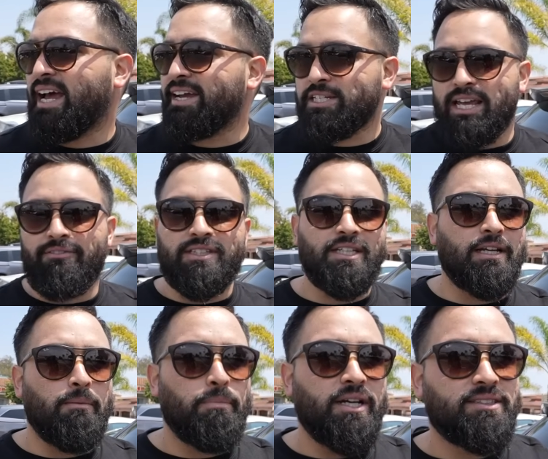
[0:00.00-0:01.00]
I actually haven't
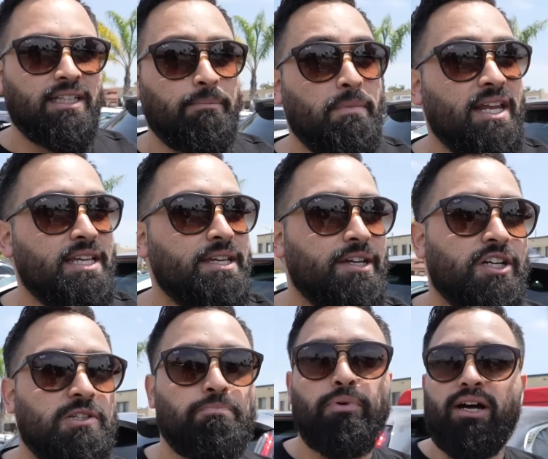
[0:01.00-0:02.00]
taken a bus in many
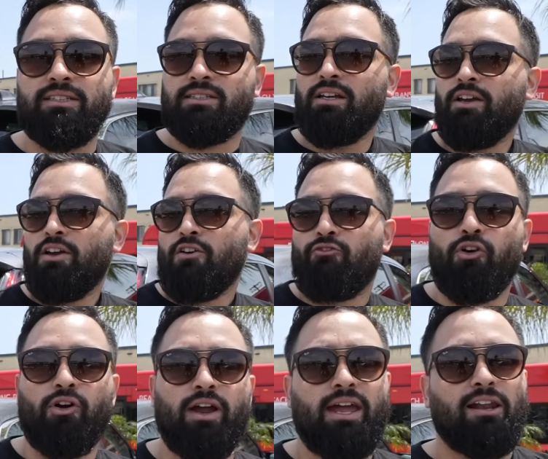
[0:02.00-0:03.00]
years, but
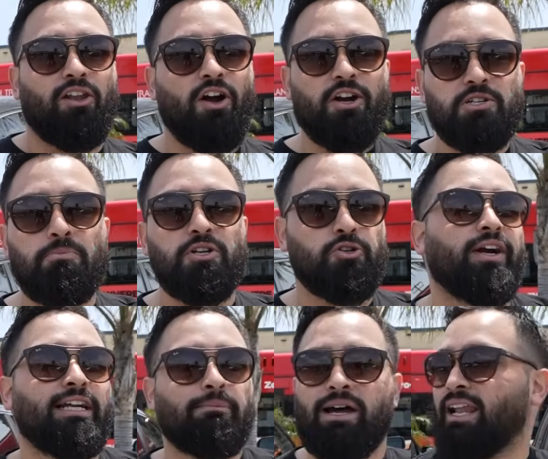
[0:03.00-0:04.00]
for a large
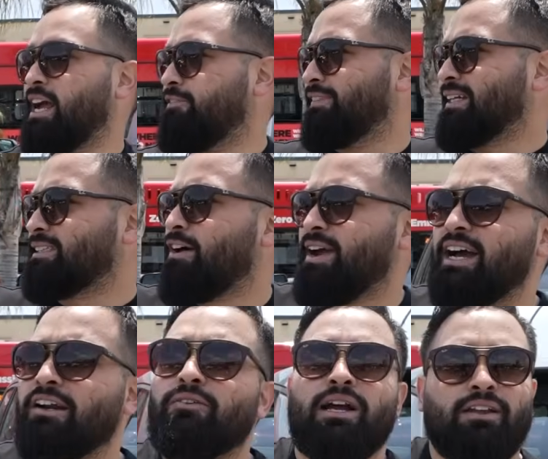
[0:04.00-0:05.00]
majority of my life, that's how I
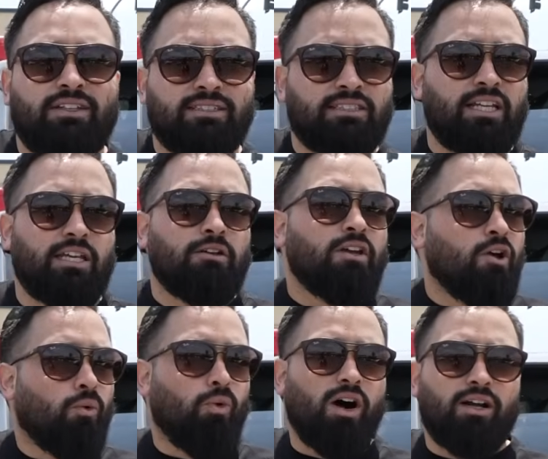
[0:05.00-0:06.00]
got around the city,
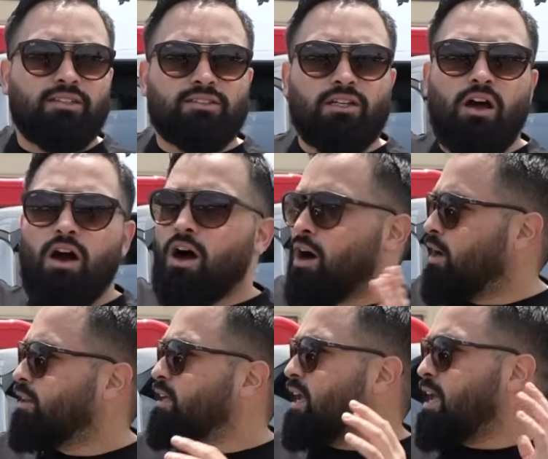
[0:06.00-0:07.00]
was
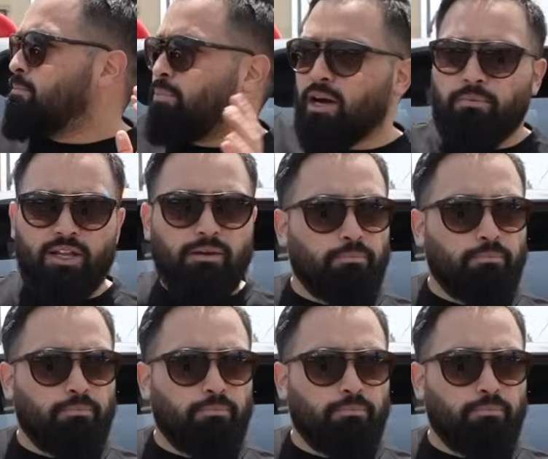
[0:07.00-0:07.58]
on a public